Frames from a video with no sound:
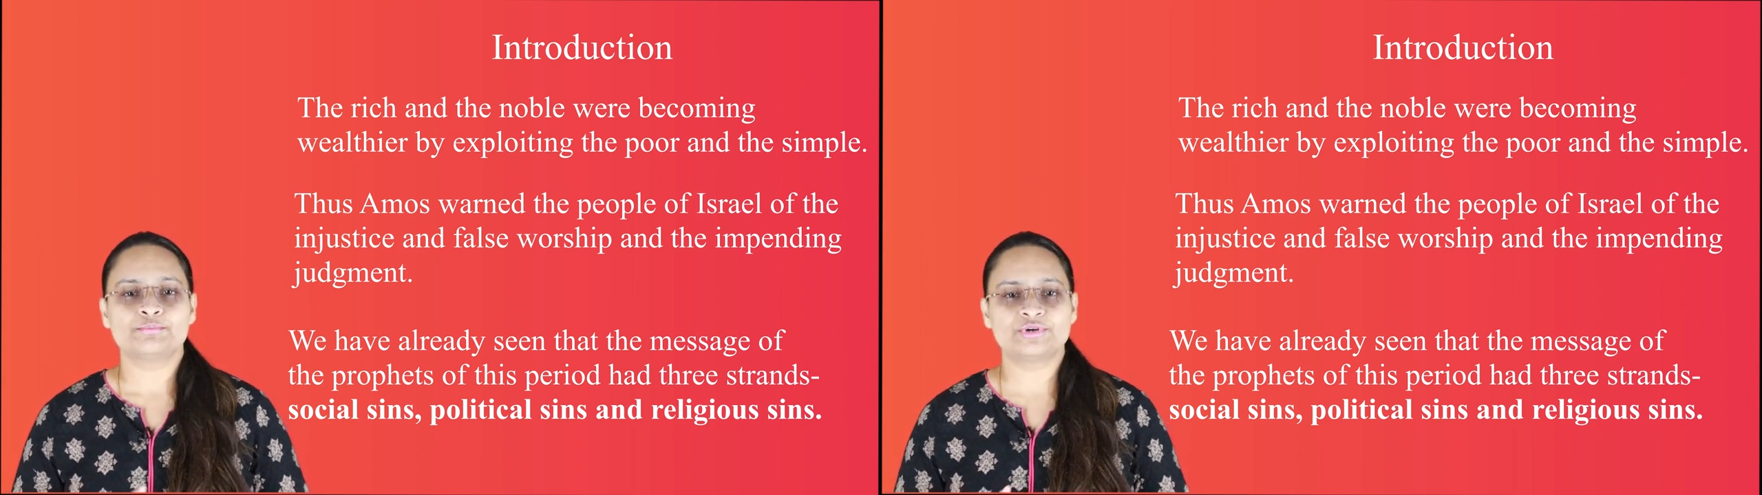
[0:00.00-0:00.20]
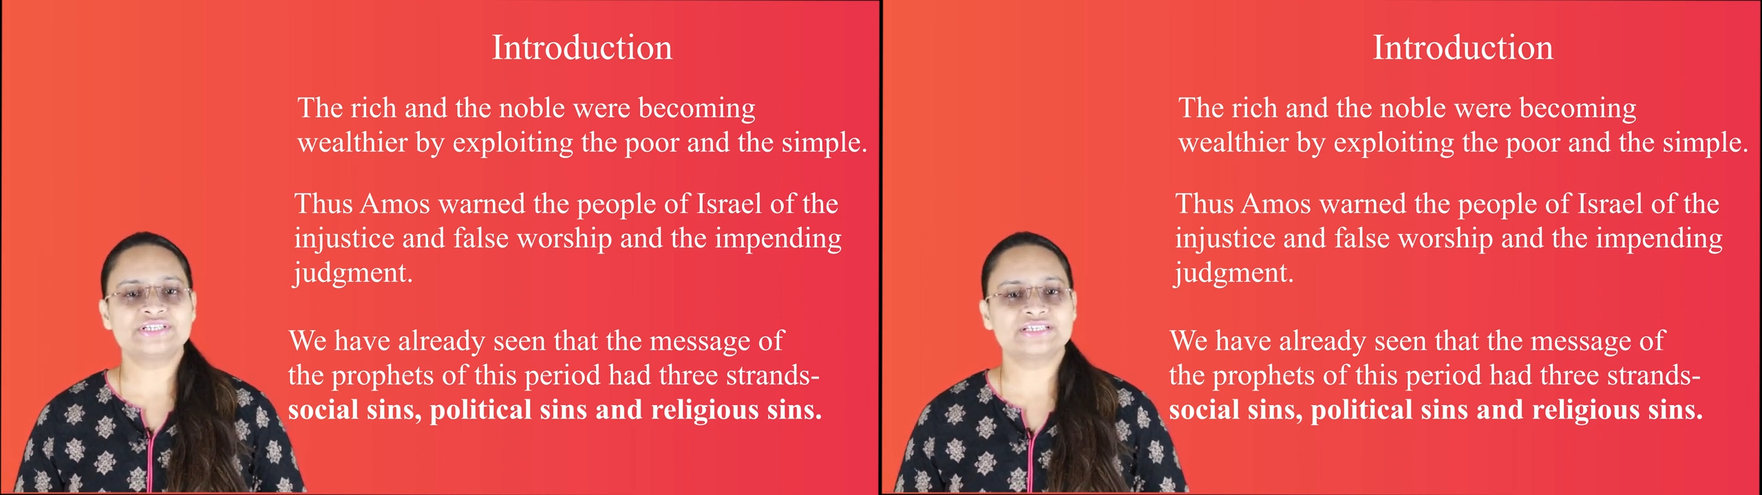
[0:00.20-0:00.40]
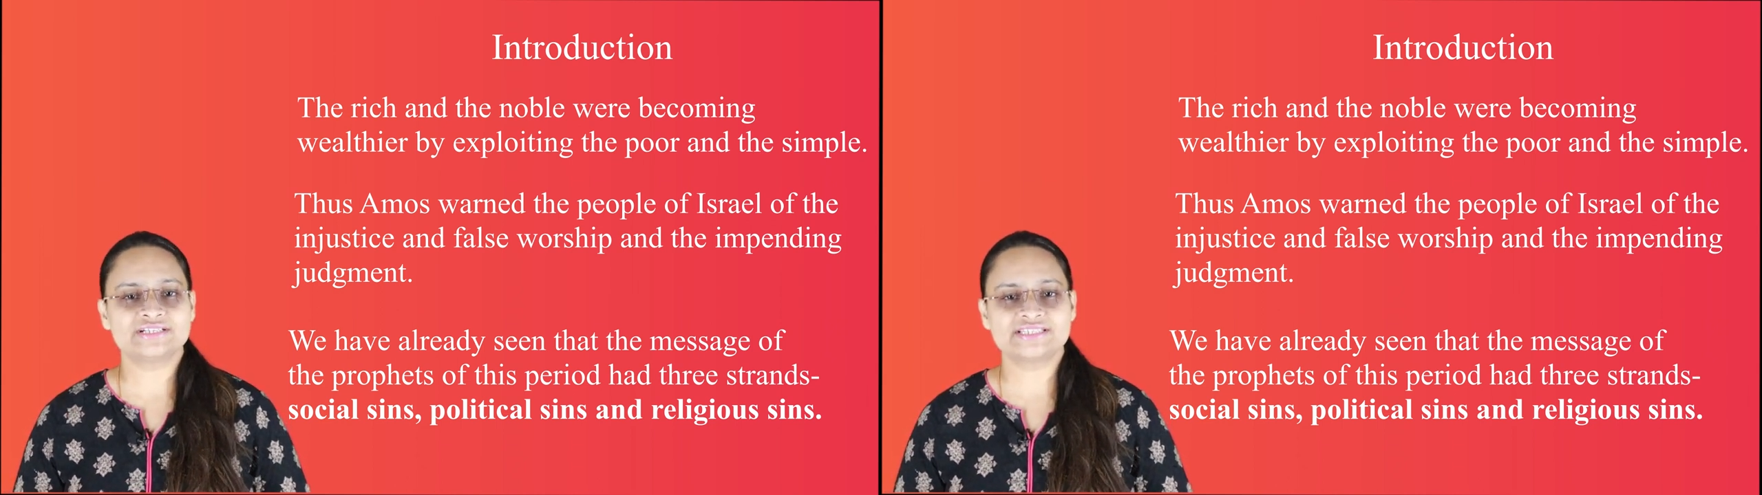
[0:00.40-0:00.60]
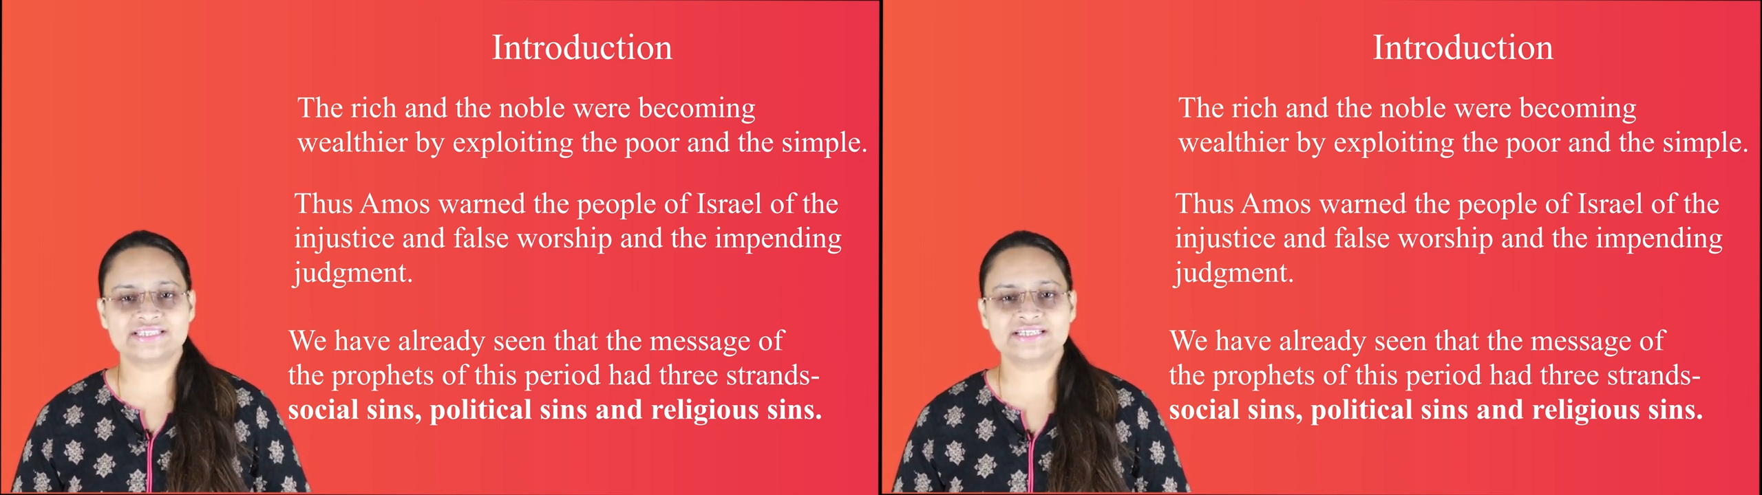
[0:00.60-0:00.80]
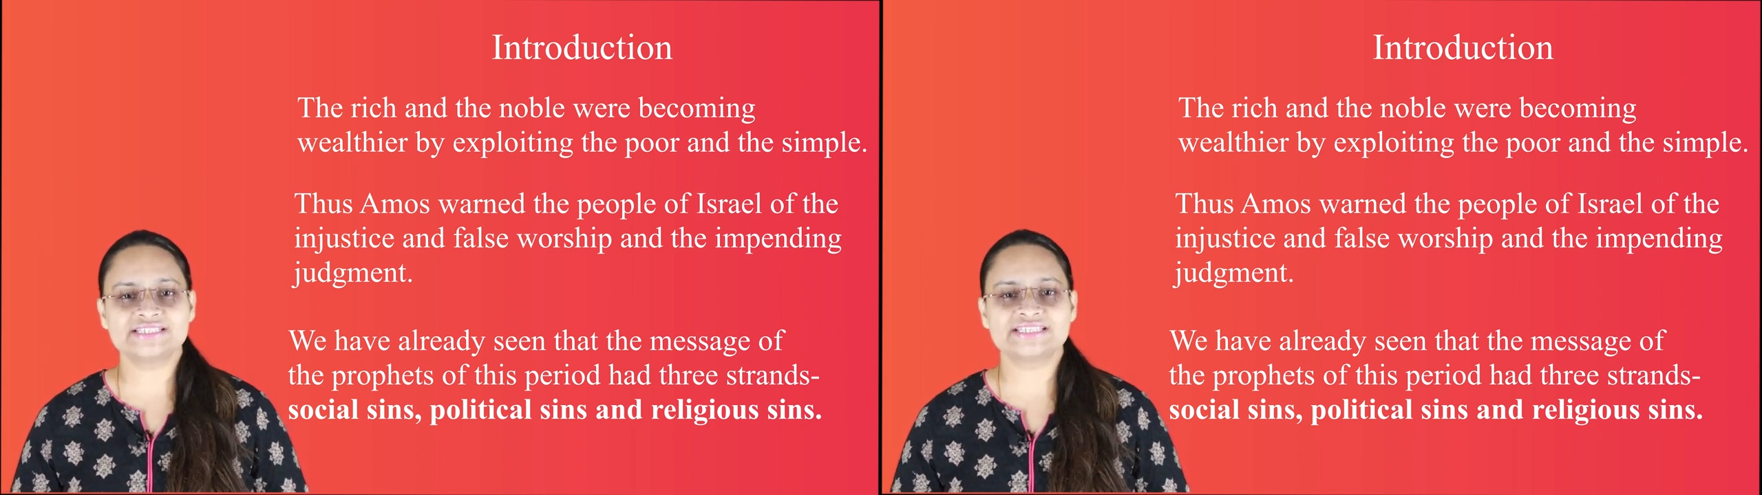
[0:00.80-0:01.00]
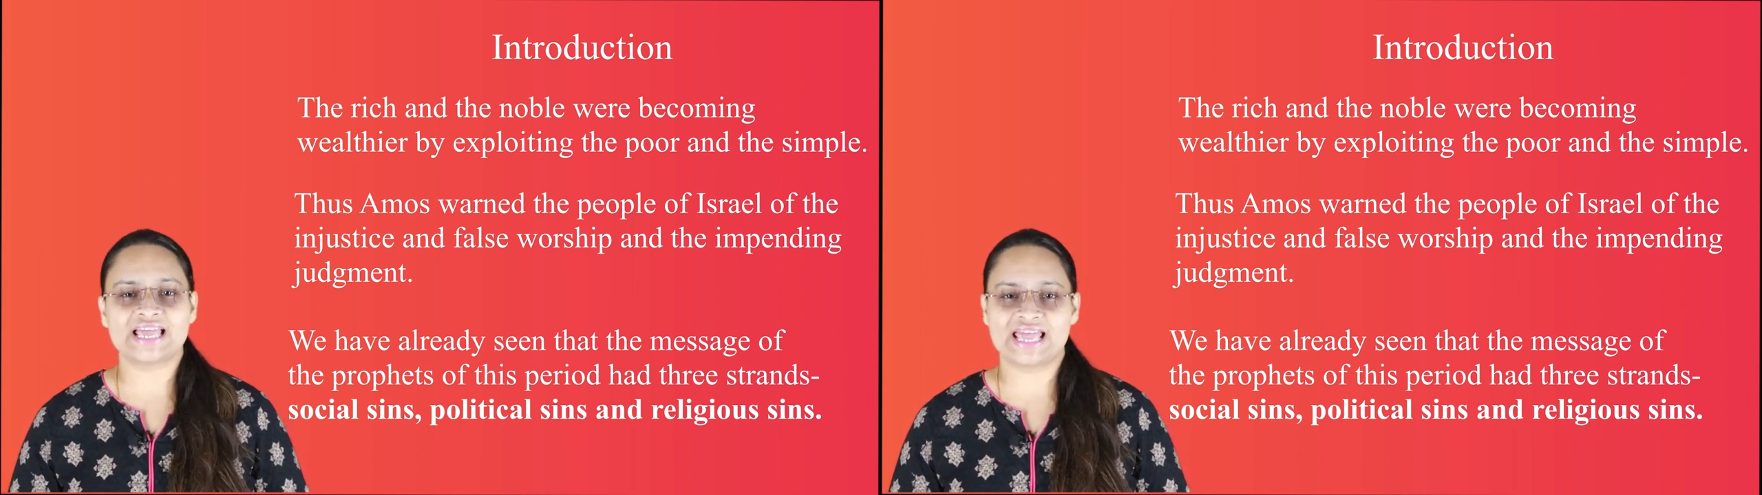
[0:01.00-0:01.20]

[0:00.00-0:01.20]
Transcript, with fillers: political sins